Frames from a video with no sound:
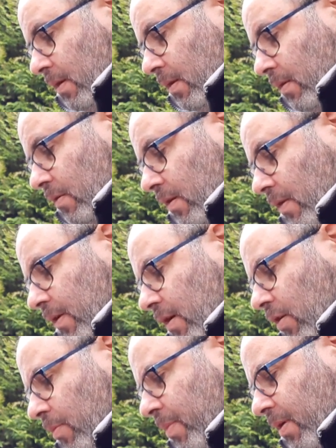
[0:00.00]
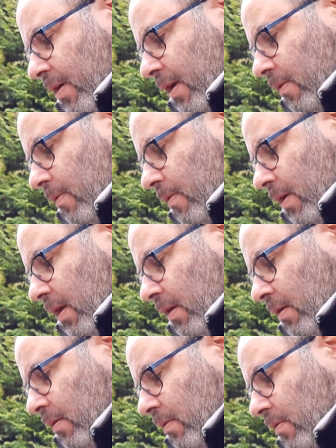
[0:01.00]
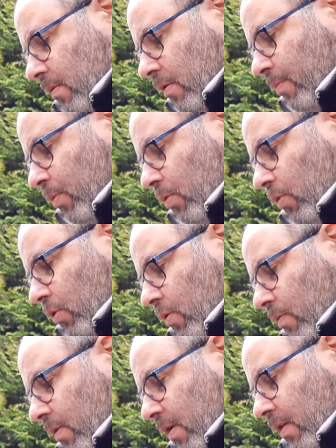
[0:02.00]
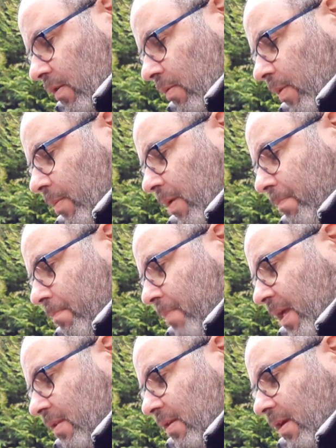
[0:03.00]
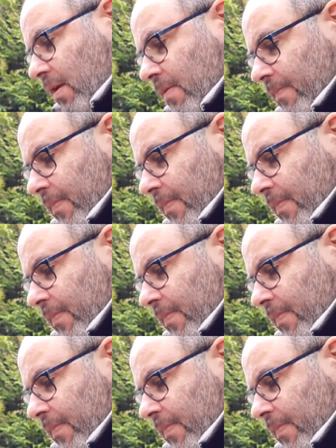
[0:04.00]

So I think I'll apply it to the sponge, otherwise it's going to be a bit messy.